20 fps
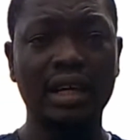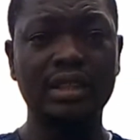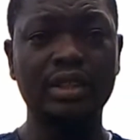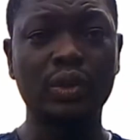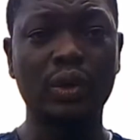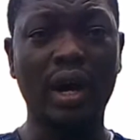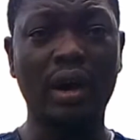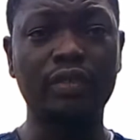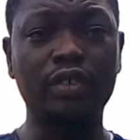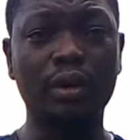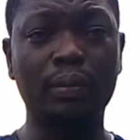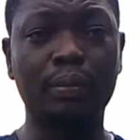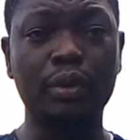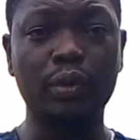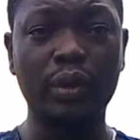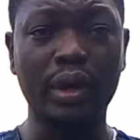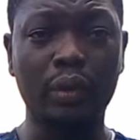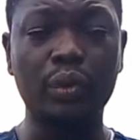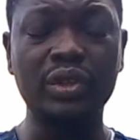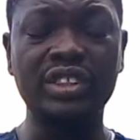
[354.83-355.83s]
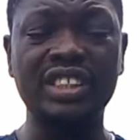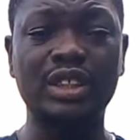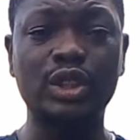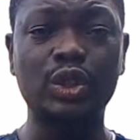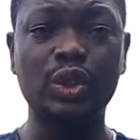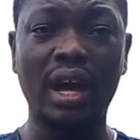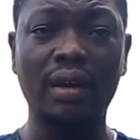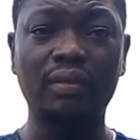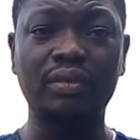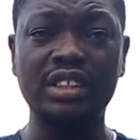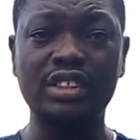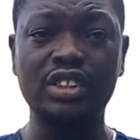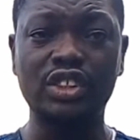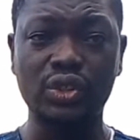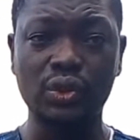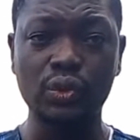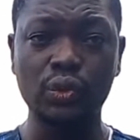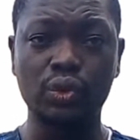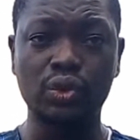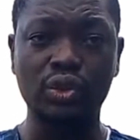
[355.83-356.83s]
to have your prerequisite traveling
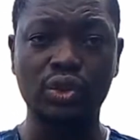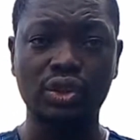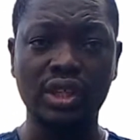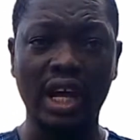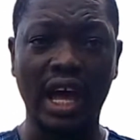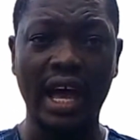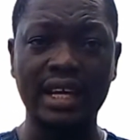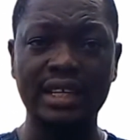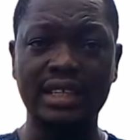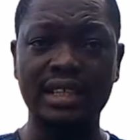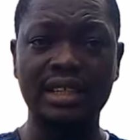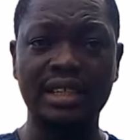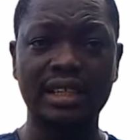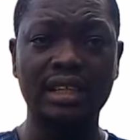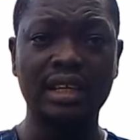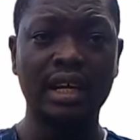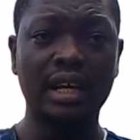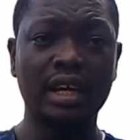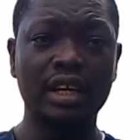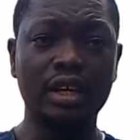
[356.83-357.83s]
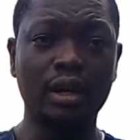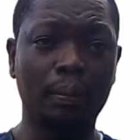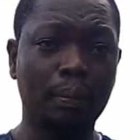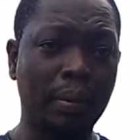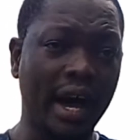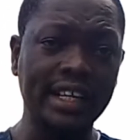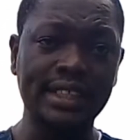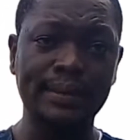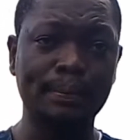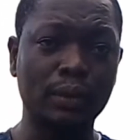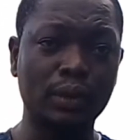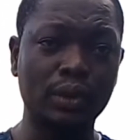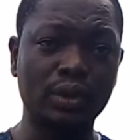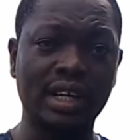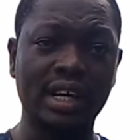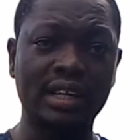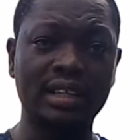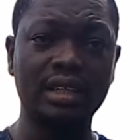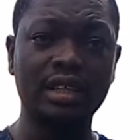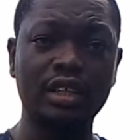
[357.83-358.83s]
suits, ideally your
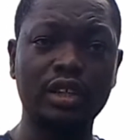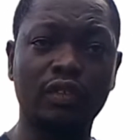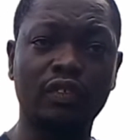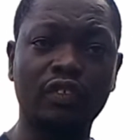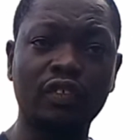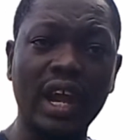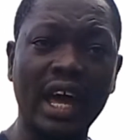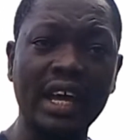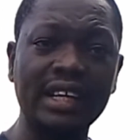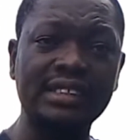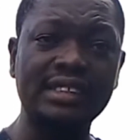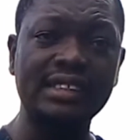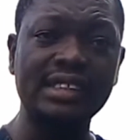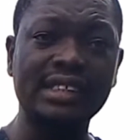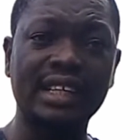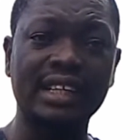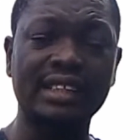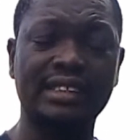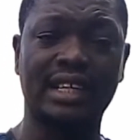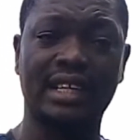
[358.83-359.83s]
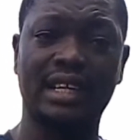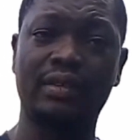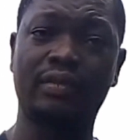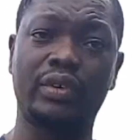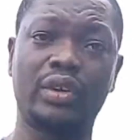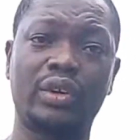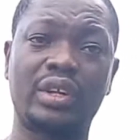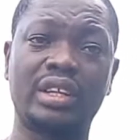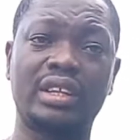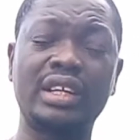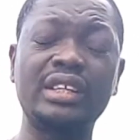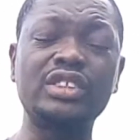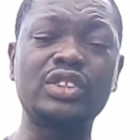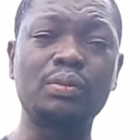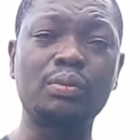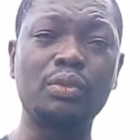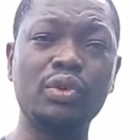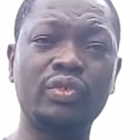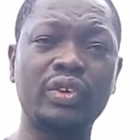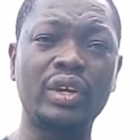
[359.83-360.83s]
passport, ideally your flight tickets and every other thing to
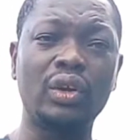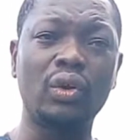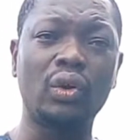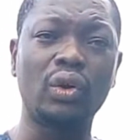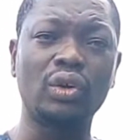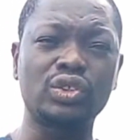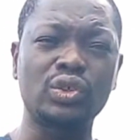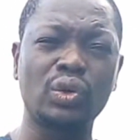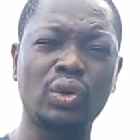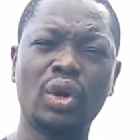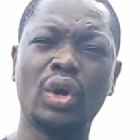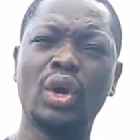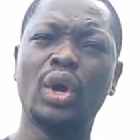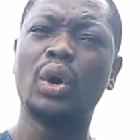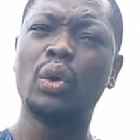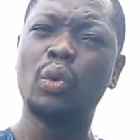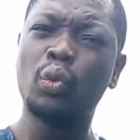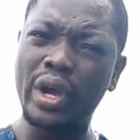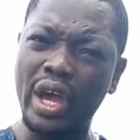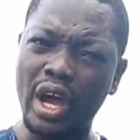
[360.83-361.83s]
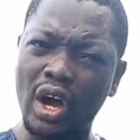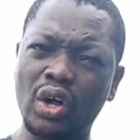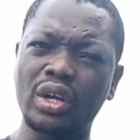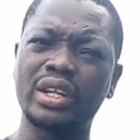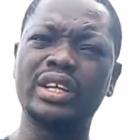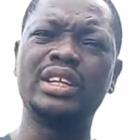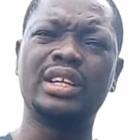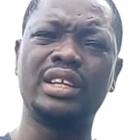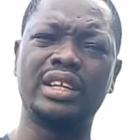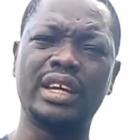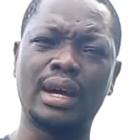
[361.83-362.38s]
move along. So we are all in an